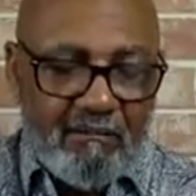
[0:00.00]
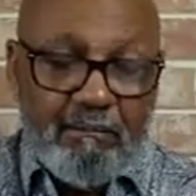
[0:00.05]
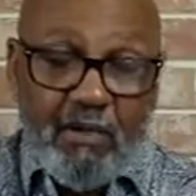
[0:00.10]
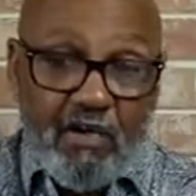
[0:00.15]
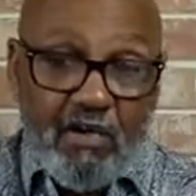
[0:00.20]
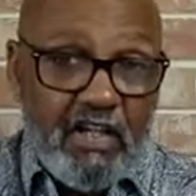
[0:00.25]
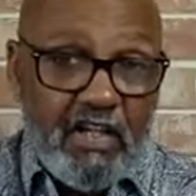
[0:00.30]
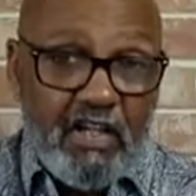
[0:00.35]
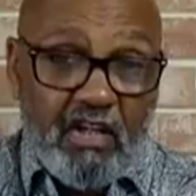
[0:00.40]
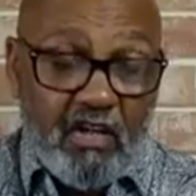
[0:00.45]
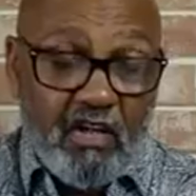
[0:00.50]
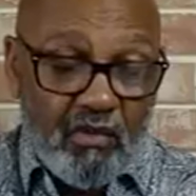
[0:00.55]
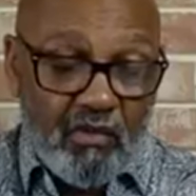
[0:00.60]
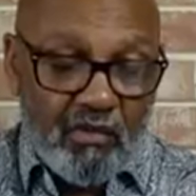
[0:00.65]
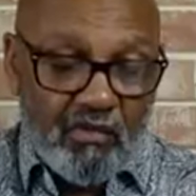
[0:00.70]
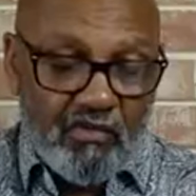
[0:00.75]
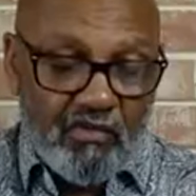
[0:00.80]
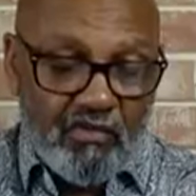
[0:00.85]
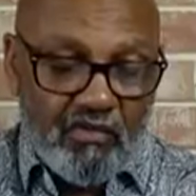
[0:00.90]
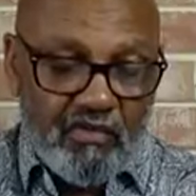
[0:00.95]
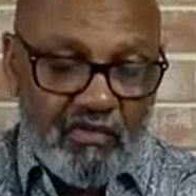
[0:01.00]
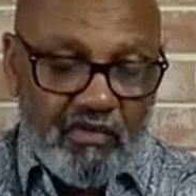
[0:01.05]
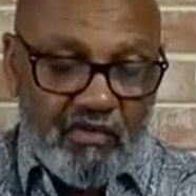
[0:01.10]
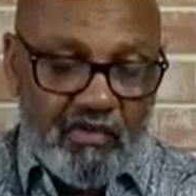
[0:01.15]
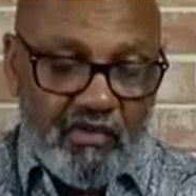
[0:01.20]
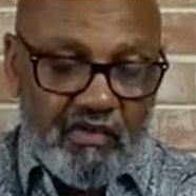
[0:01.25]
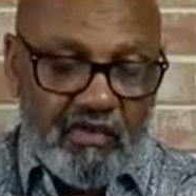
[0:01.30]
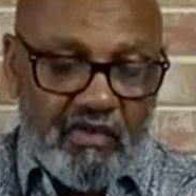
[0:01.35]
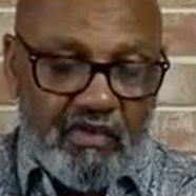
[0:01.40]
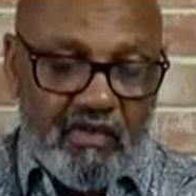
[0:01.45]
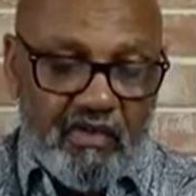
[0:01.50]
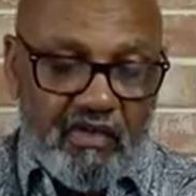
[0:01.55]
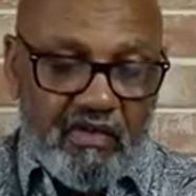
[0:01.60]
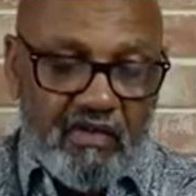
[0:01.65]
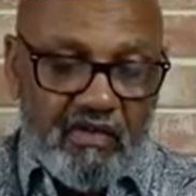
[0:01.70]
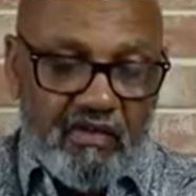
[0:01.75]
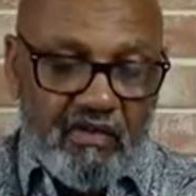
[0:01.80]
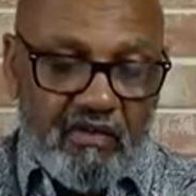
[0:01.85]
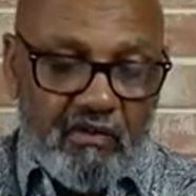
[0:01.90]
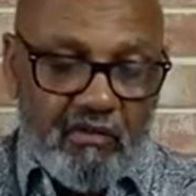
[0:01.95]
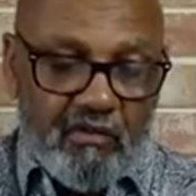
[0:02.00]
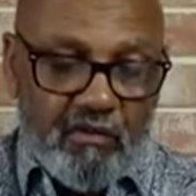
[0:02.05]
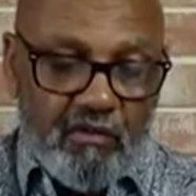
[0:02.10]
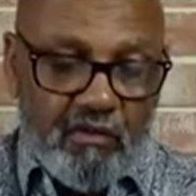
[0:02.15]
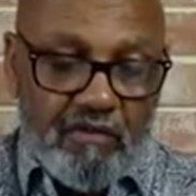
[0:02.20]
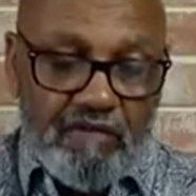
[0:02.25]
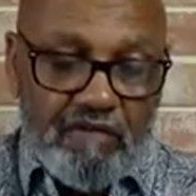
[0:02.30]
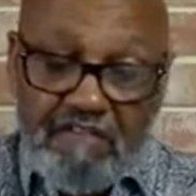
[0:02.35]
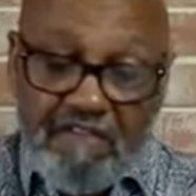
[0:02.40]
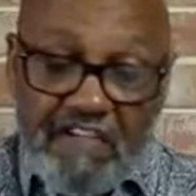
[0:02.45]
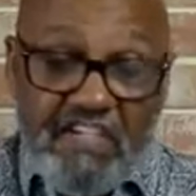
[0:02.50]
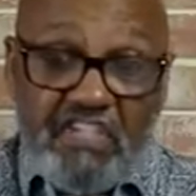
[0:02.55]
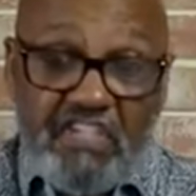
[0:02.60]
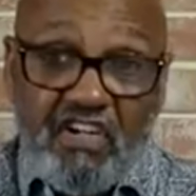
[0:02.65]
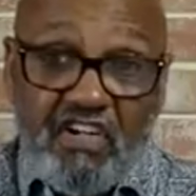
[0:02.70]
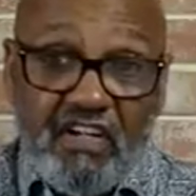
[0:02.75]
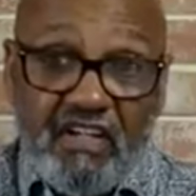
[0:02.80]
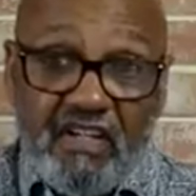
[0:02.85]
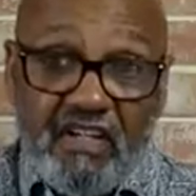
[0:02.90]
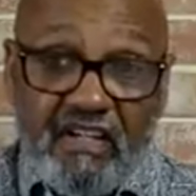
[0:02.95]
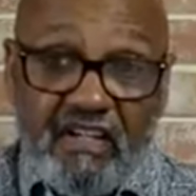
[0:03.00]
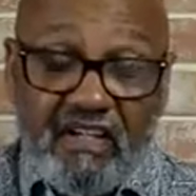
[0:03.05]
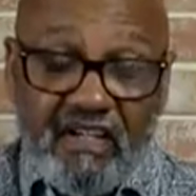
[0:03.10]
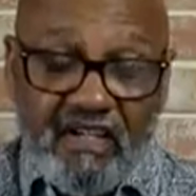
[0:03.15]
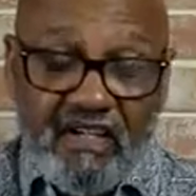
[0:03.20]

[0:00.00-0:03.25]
burning coals, with fish on it,